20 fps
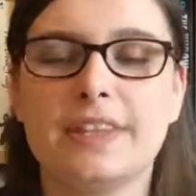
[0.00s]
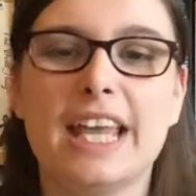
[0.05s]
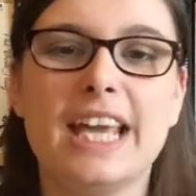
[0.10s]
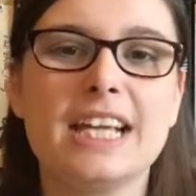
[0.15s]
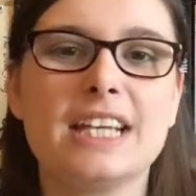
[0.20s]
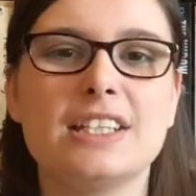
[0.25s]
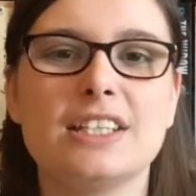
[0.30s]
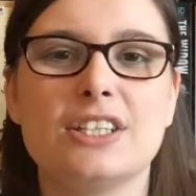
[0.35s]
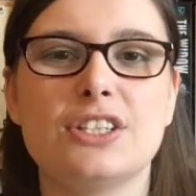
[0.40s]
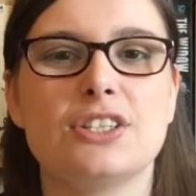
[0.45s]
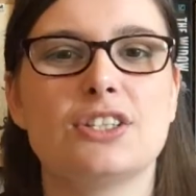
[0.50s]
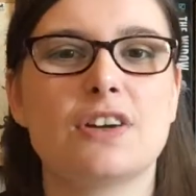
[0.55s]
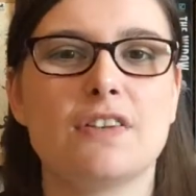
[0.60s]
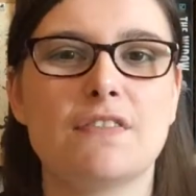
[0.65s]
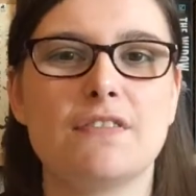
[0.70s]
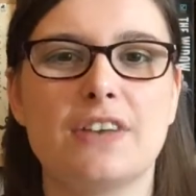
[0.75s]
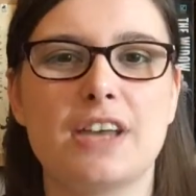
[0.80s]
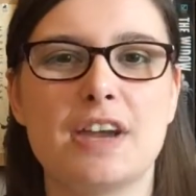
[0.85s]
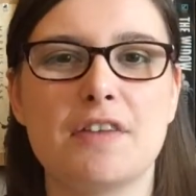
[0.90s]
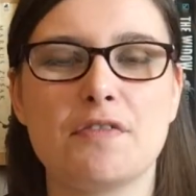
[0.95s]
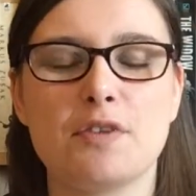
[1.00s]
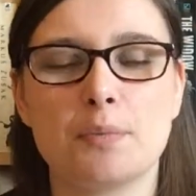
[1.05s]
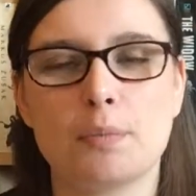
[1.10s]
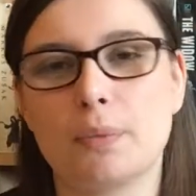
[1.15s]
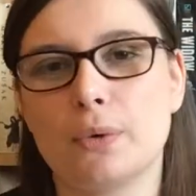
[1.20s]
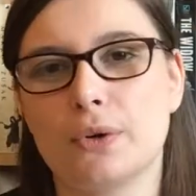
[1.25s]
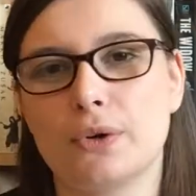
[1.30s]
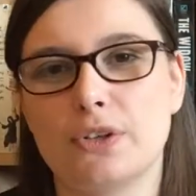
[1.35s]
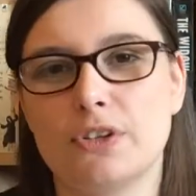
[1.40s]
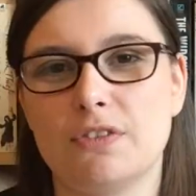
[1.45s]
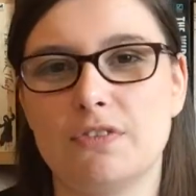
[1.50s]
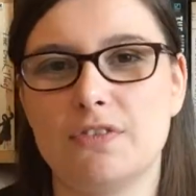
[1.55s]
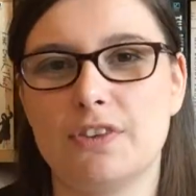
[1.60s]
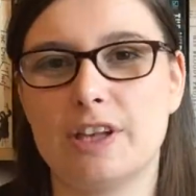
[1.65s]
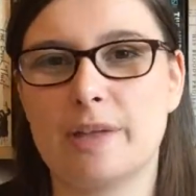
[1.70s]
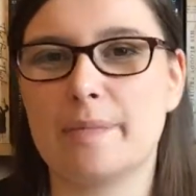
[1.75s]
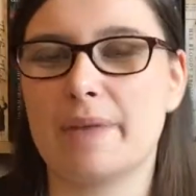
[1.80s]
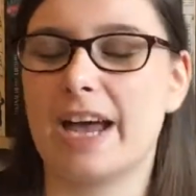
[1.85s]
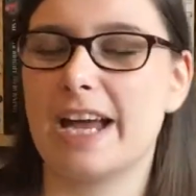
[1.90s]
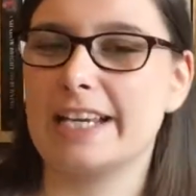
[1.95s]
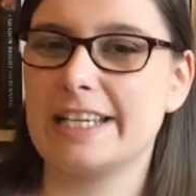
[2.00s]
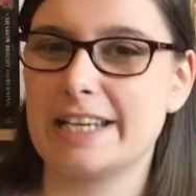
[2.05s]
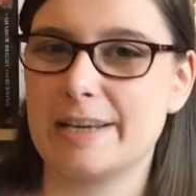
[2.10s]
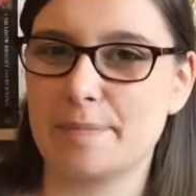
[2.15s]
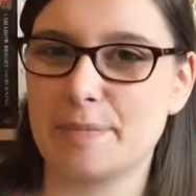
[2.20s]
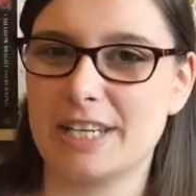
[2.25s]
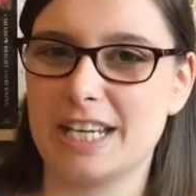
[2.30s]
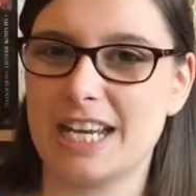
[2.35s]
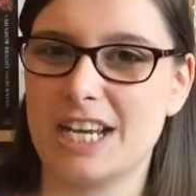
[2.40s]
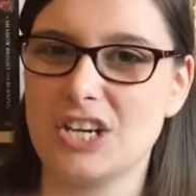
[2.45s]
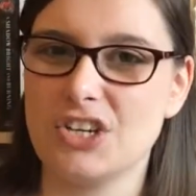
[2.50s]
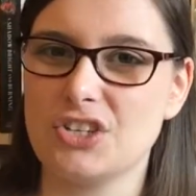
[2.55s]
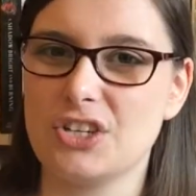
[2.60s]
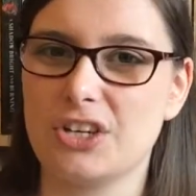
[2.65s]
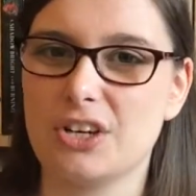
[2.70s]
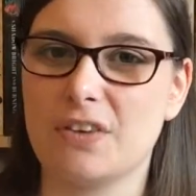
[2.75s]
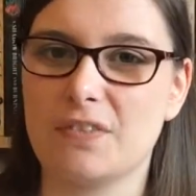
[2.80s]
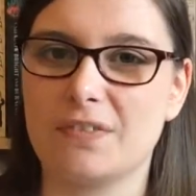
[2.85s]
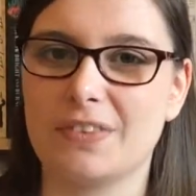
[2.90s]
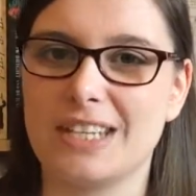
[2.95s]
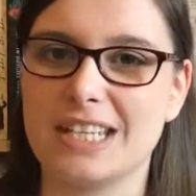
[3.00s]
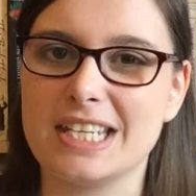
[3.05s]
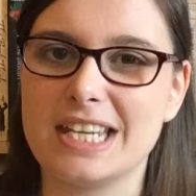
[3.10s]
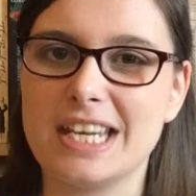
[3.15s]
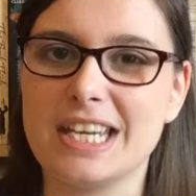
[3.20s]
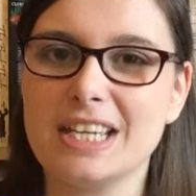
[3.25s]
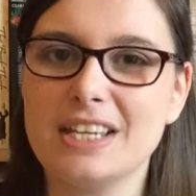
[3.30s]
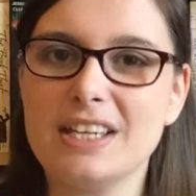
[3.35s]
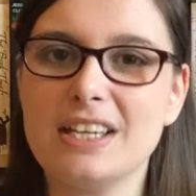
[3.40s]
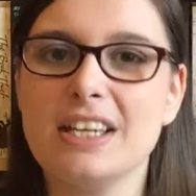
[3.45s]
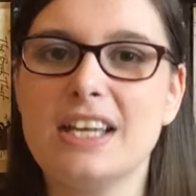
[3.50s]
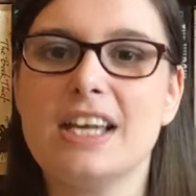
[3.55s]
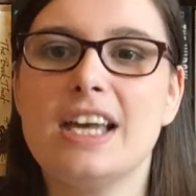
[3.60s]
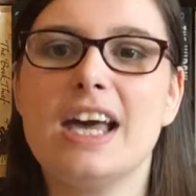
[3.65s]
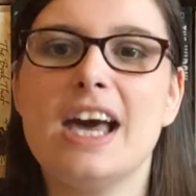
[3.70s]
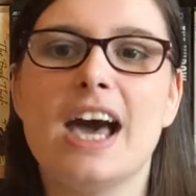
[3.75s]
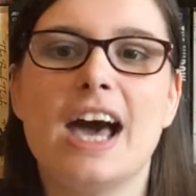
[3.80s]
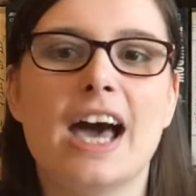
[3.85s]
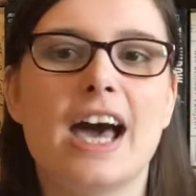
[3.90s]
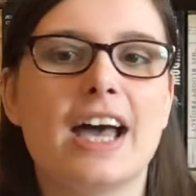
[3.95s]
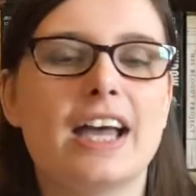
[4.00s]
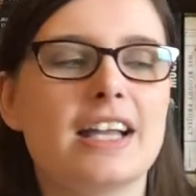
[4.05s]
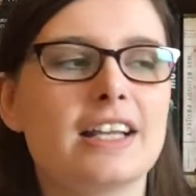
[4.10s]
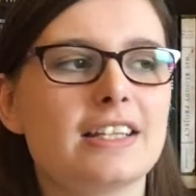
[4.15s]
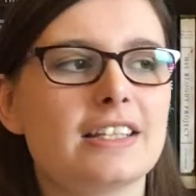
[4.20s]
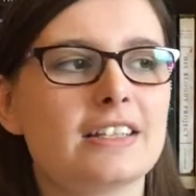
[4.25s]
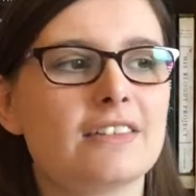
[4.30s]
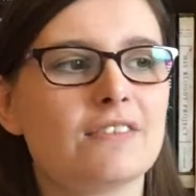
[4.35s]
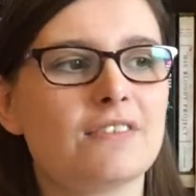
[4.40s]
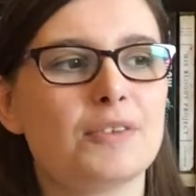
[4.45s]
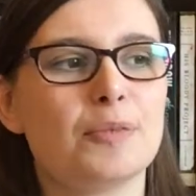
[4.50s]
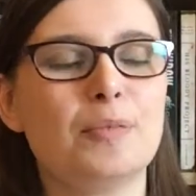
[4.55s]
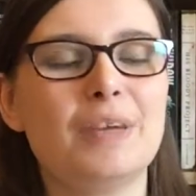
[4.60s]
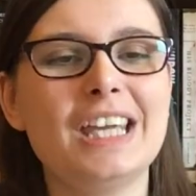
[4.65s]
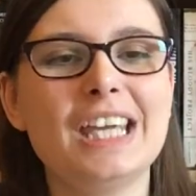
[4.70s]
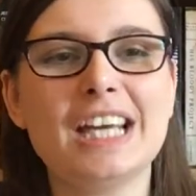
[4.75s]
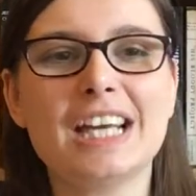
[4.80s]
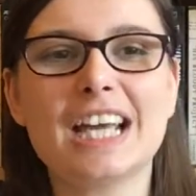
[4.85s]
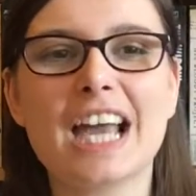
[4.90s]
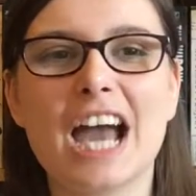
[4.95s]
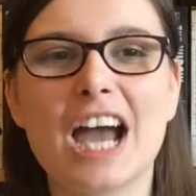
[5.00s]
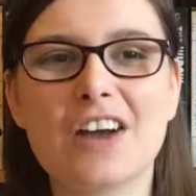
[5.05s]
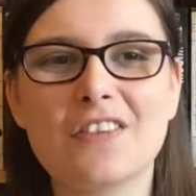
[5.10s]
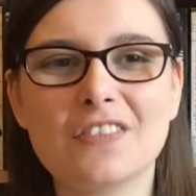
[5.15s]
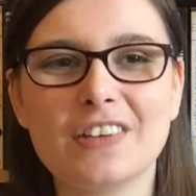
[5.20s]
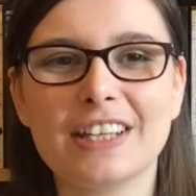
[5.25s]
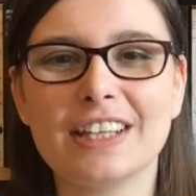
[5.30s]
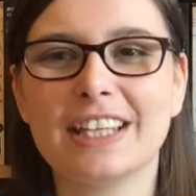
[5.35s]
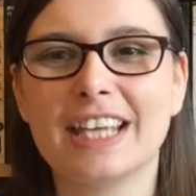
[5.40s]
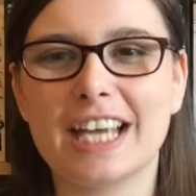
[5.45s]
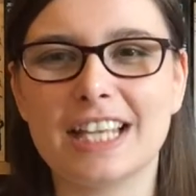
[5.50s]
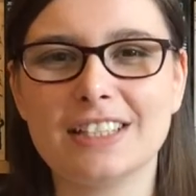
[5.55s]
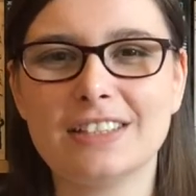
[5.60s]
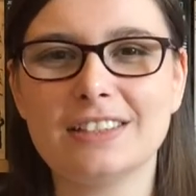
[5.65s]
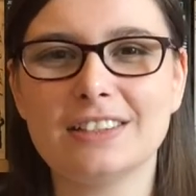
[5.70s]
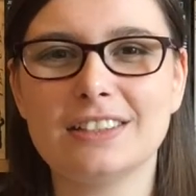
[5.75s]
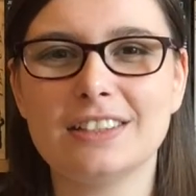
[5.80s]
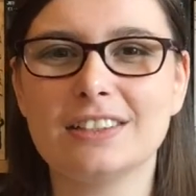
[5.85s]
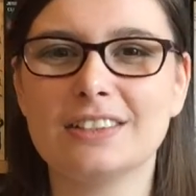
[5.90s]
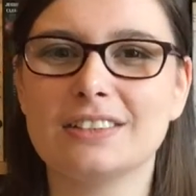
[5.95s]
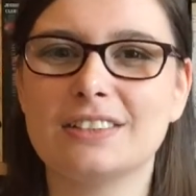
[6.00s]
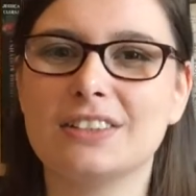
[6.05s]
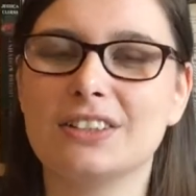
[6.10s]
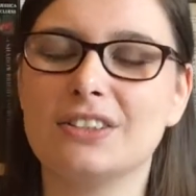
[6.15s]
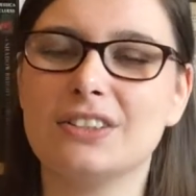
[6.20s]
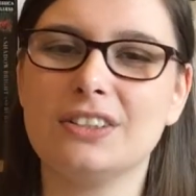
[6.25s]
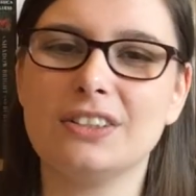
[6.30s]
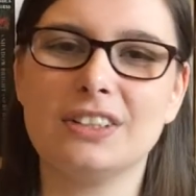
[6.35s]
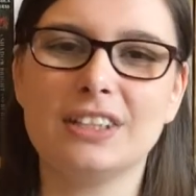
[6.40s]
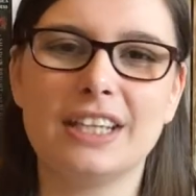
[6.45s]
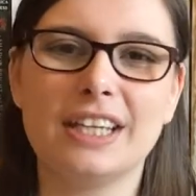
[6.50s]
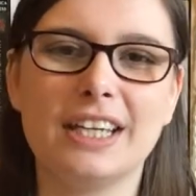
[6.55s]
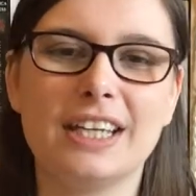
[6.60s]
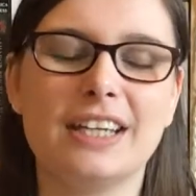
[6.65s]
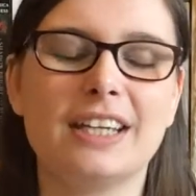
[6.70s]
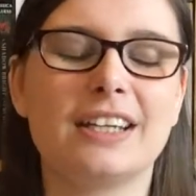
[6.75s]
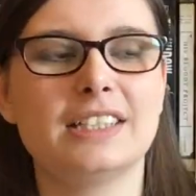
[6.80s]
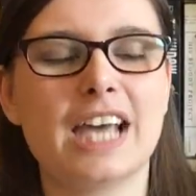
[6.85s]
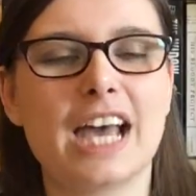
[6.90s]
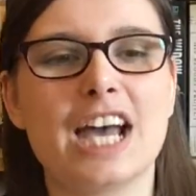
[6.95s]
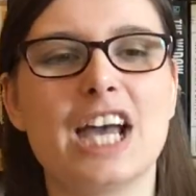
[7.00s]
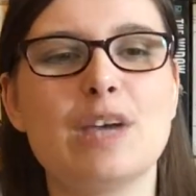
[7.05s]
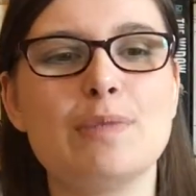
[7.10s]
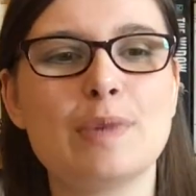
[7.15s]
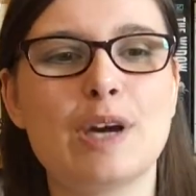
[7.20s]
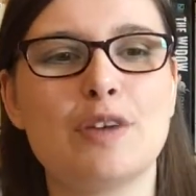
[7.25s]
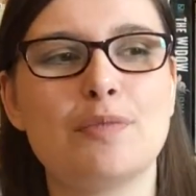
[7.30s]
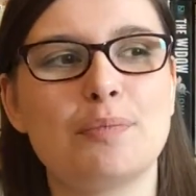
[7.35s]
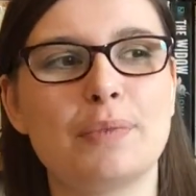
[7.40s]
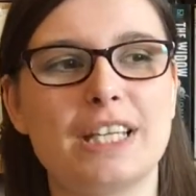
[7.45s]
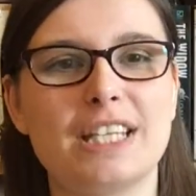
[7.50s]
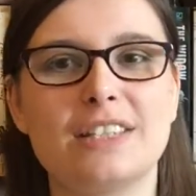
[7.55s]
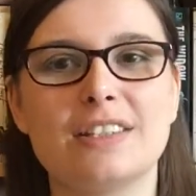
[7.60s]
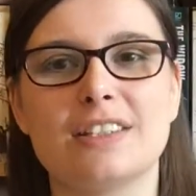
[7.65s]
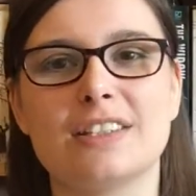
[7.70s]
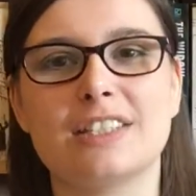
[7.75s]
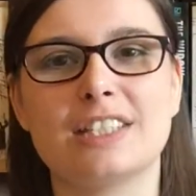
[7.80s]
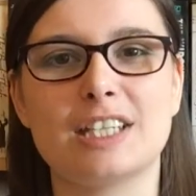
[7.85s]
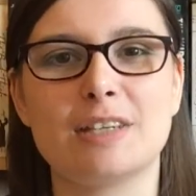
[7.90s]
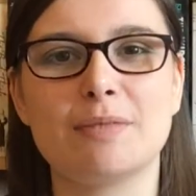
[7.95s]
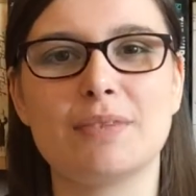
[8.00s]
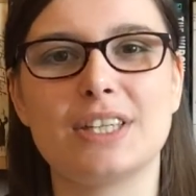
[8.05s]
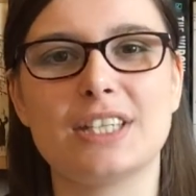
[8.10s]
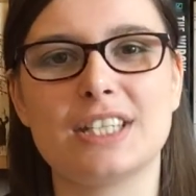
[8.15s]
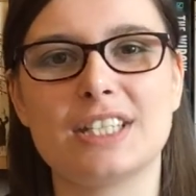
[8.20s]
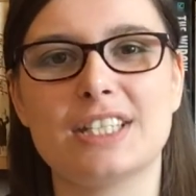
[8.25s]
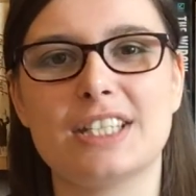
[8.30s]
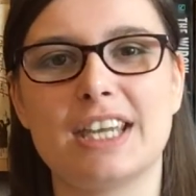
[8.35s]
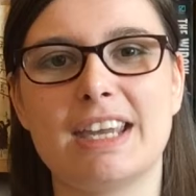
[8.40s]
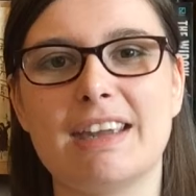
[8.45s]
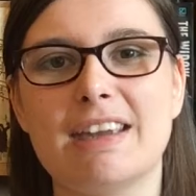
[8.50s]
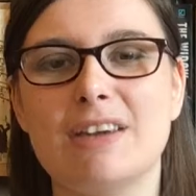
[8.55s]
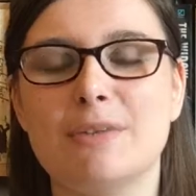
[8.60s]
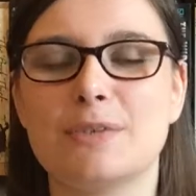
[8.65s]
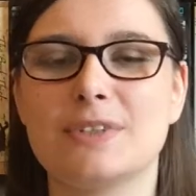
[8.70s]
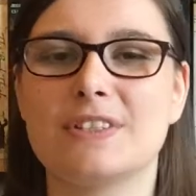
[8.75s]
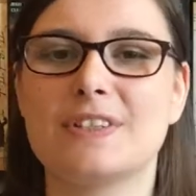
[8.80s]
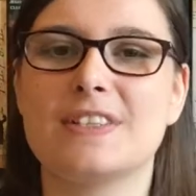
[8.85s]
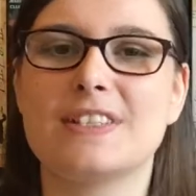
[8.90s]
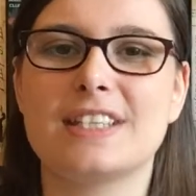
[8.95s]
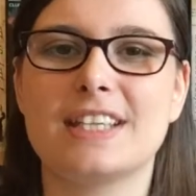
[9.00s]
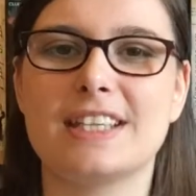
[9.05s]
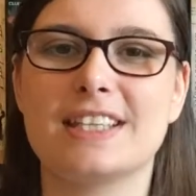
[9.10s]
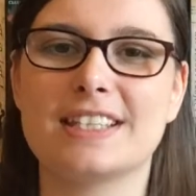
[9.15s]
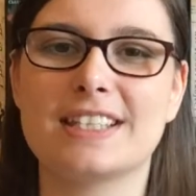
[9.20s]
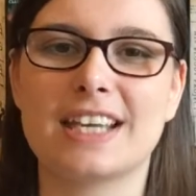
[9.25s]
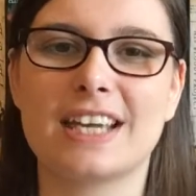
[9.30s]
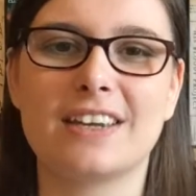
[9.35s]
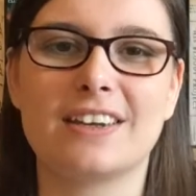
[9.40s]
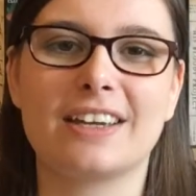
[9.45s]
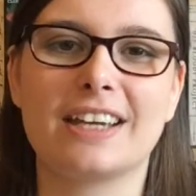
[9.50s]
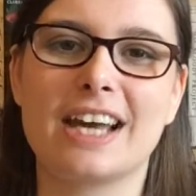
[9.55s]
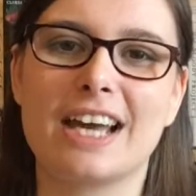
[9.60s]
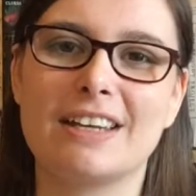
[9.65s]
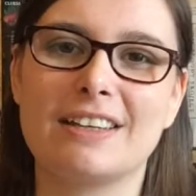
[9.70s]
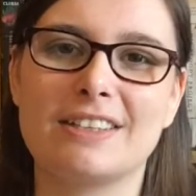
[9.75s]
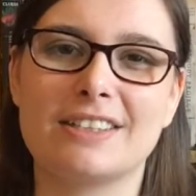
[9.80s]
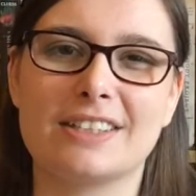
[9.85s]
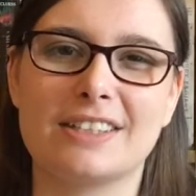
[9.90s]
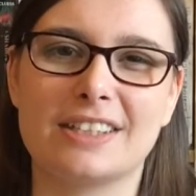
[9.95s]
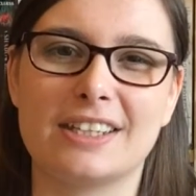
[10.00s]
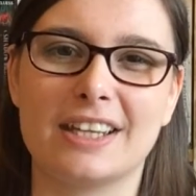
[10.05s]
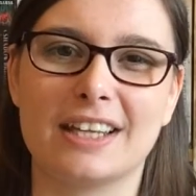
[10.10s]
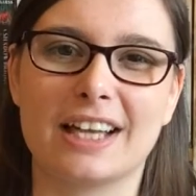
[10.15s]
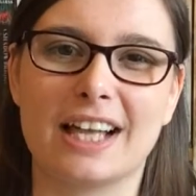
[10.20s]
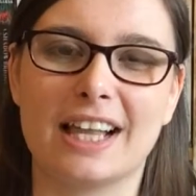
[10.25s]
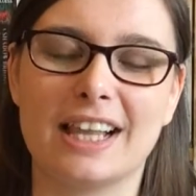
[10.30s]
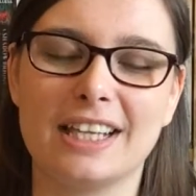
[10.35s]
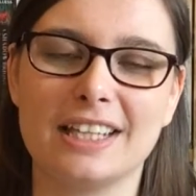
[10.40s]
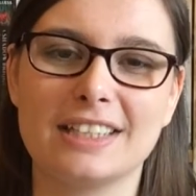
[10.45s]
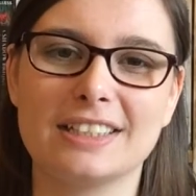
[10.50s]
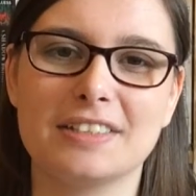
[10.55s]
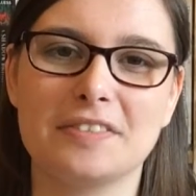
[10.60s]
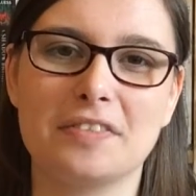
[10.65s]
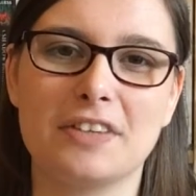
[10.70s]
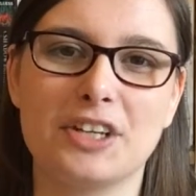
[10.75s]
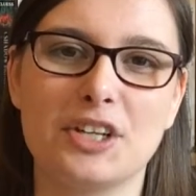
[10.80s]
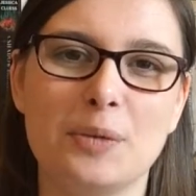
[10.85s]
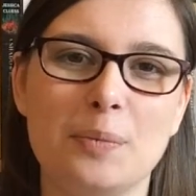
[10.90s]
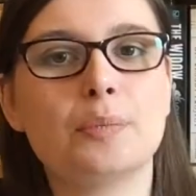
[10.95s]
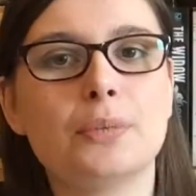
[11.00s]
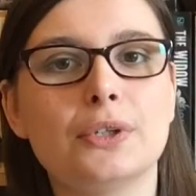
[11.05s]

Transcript: Next is your favourite book to film adaptation of the year, And for me, I can't really answer because the only time I've been to the cinema this year was to see the second Guardians of the Galaxy film.